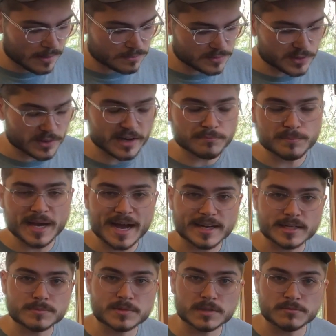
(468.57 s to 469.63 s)
you have
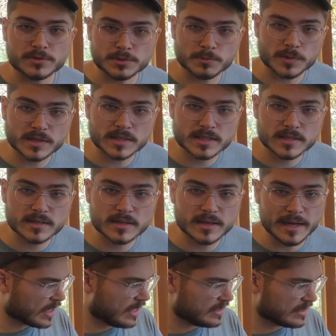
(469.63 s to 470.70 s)
backups of your work
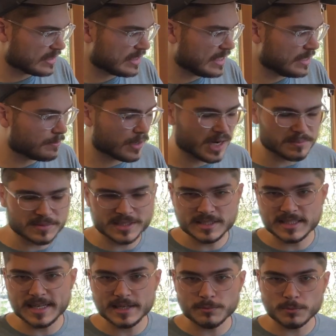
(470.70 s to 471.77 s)
and keep up to
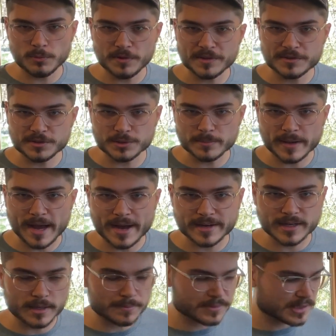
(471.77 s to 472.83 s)
date with your
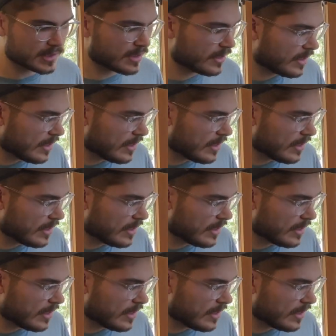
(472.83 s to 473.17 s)
backups.